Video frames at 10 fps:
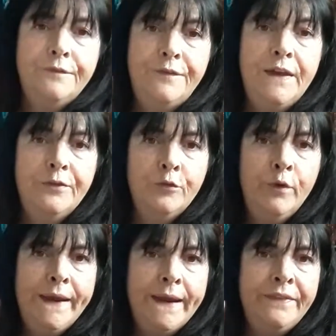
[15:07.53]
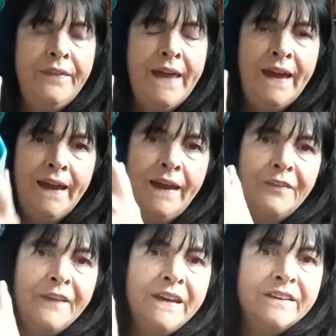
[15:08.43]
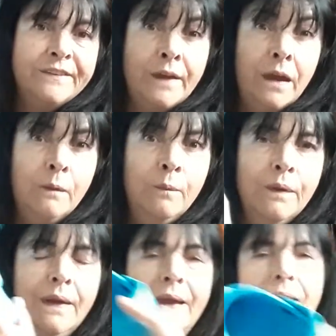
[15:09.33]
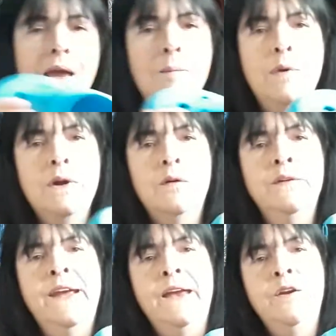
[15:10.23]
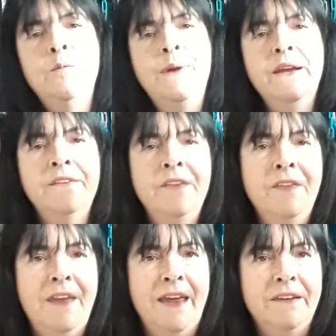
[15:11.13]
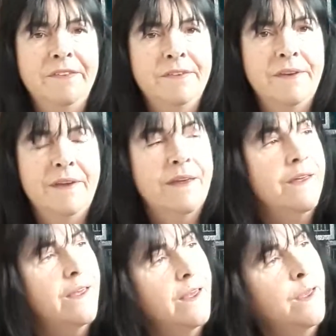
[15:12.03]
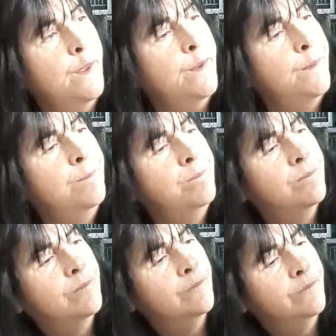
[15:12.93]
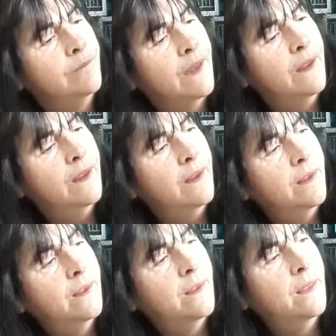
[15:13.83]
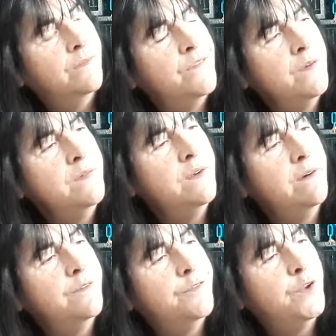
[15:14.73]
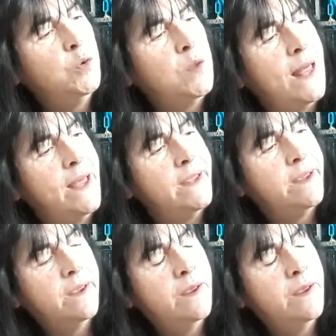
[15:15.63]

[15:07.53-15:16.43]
fit 3 in there. I think so, but I couldn't get no bigger than this. I've only got a few like